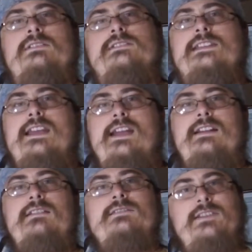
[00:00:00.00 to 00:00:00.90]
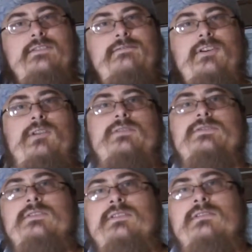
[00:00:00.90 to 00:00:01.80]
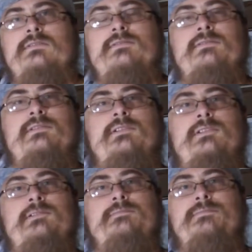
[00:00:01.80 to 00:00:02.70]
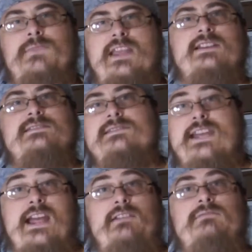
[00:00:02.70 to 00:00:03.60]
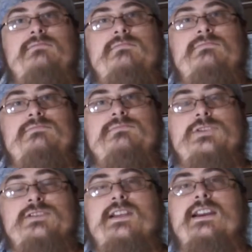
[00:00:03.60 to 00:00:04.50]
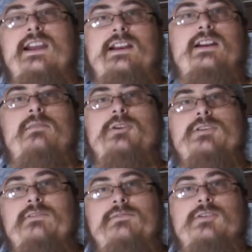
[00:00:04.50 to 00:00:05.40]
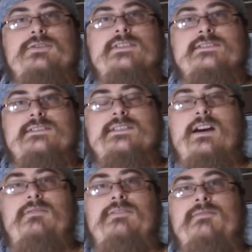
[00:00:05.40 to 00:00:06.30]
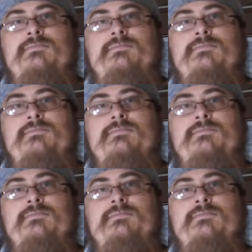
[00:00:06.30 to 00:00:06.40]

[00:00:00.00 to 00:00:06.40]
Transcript: 10 to the first is 10, just like any number to the first is itself.